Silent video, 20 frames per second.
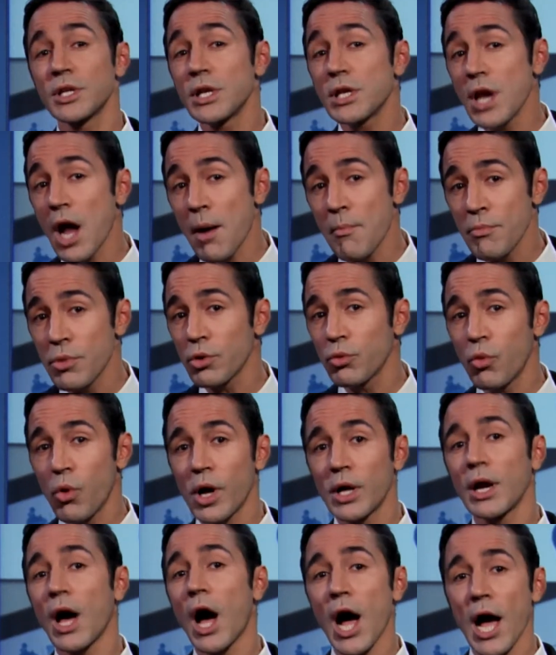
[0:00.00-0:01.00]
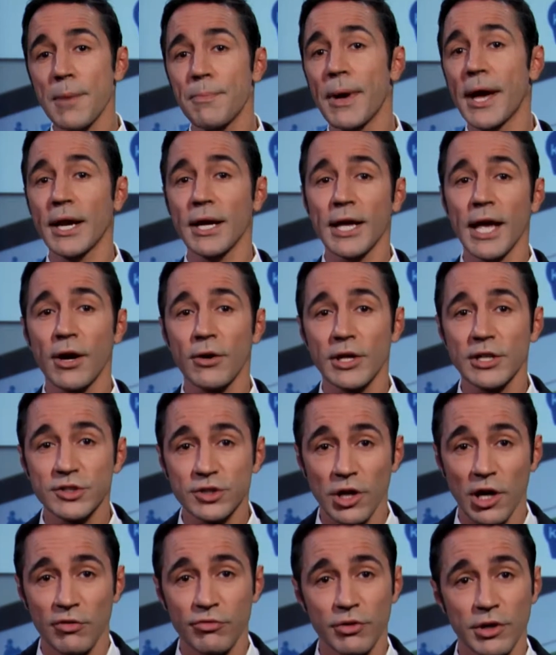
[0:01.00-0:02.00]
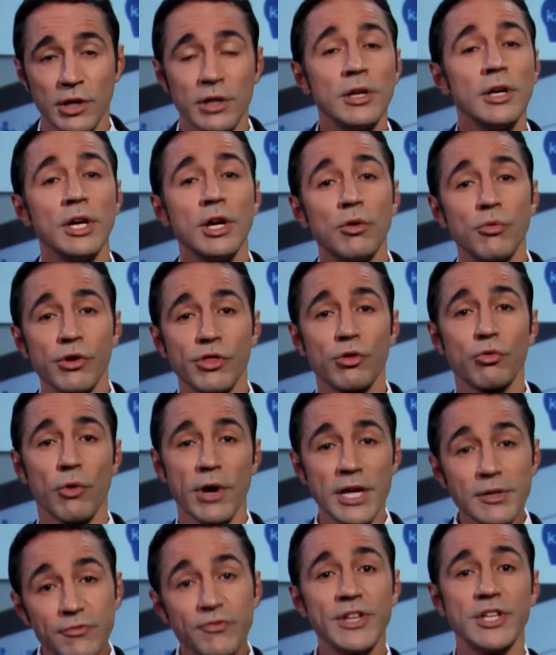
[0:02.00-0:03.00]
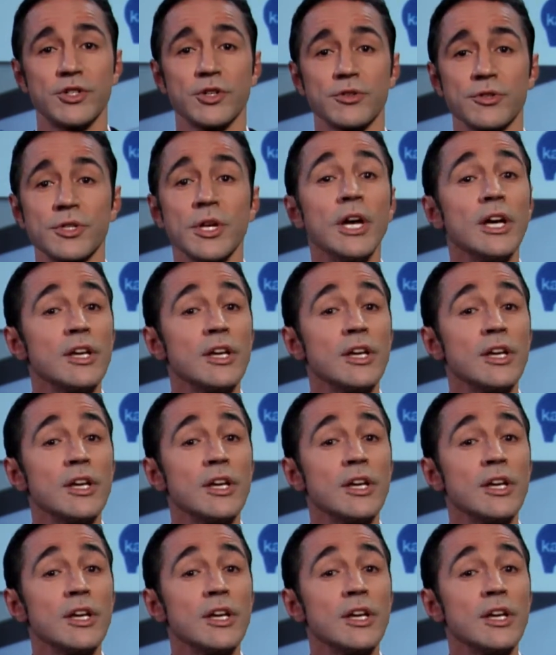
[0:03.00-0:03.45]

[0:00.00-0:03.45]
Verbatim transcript: the number one iPad accounting software with great features